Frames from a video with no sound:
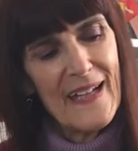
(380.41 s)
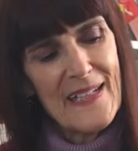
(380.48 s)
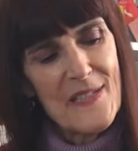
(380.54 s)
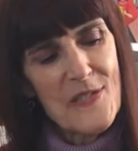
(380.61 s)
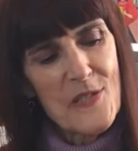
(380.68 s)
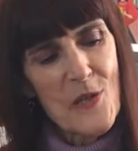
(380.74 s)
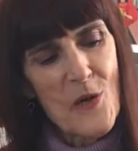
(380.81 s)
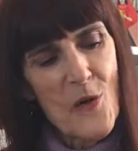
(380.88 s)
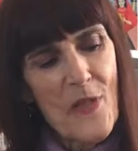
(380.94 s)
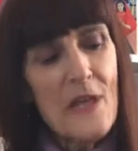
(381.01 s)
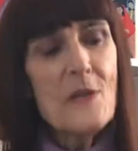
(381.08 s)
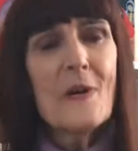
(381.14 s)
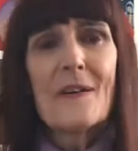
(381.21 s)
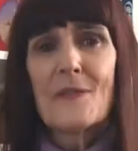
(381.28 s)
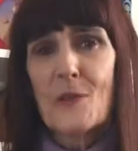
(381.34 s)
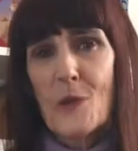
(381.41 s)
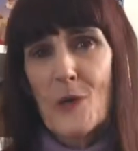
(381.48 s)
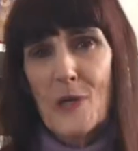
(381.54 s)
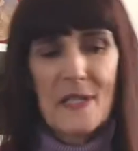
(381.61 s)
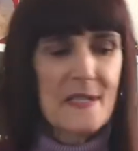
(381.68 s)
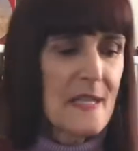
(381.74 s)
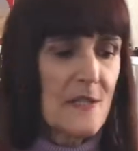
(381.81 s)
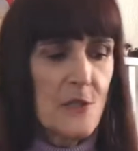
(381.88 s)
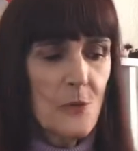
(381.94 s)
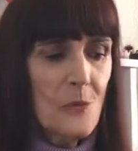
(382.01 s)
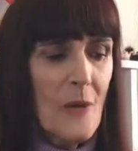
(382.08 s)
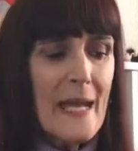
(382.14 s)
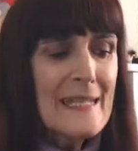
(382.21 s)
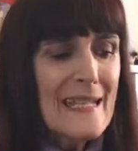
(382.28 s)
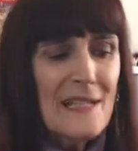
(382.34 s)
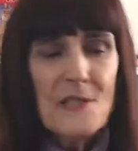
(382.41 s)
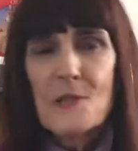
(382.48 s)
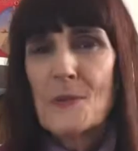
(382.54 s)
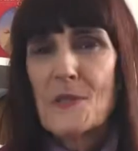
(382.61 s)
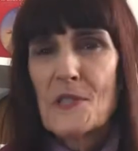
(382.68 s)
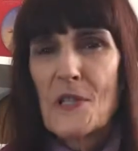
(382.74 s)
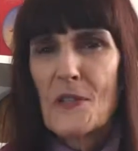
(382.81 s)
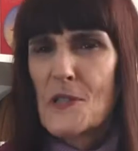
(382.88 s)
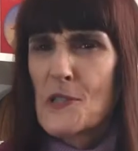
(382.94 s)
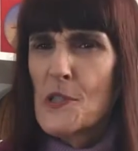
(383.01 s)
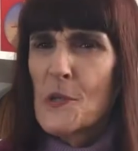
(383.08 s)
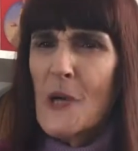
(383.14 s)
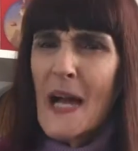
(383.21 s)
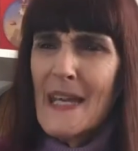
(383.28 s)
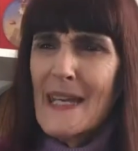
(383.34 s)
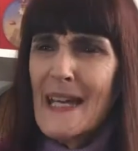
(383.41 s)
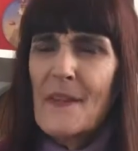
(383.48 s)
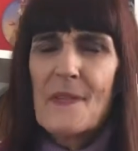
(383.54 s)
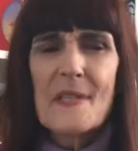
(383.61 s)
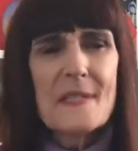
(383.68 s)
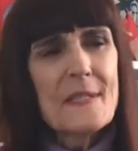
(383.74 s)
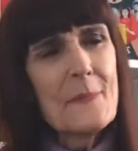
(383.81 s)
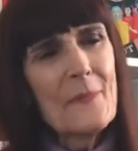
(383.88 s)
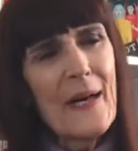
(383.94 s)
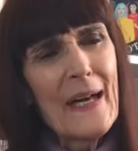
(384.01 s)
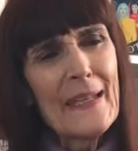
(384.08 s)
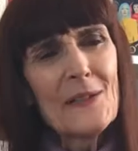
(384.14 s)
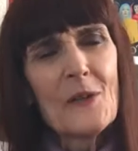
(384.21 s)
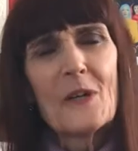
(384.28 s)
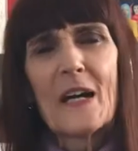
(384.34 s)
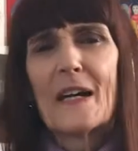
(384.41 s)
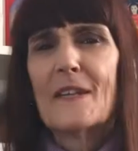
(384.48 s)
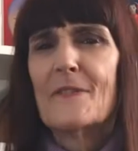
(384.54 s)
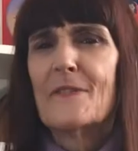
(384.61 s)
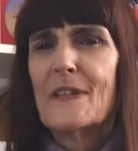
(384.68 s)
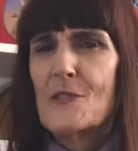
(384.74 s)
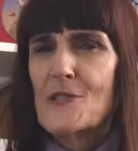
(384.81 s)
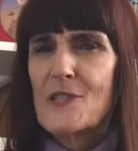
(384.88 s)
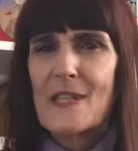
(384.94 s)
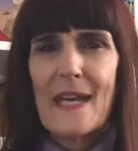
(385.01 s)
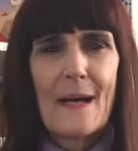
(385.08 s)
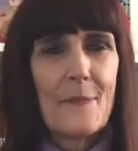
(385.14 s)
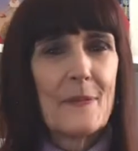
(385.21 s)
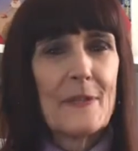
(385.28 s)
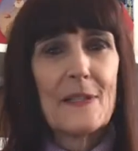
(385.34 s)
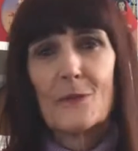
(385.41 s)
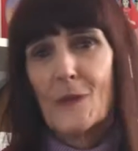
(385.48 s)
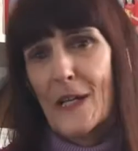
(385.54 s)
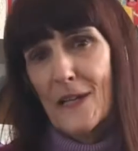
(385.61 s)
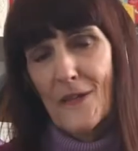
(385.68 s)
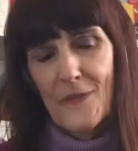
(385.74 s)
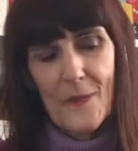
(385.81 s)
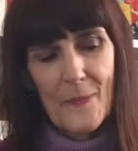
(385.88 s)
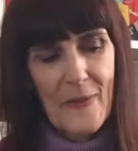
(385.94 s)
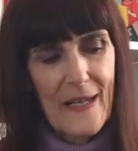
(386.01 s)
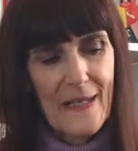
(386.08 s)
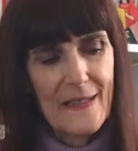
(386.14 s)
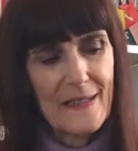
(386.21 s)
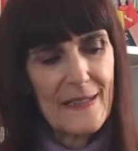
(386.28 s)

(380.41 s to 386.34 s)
So then you have Aquarius, and you're right next to each other. So you kind of have this simpatico kind of energy happening right off the bat.